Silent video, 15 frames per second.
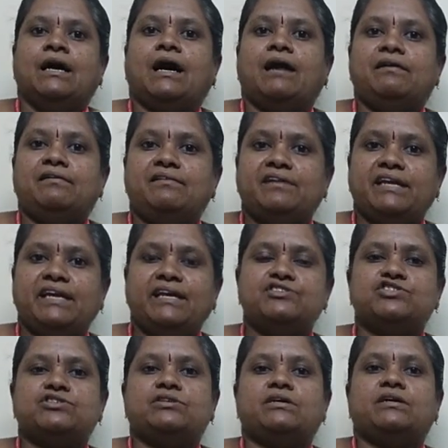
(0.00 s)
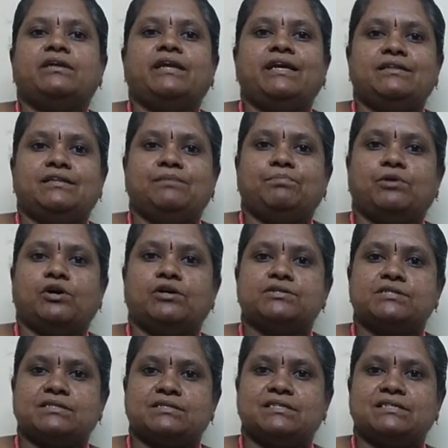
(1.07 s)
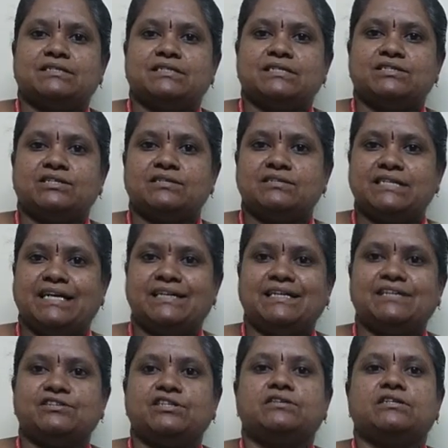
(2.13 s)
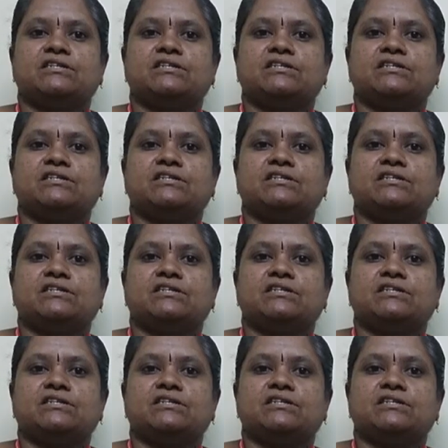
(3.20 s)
and re-engineering the process, such as data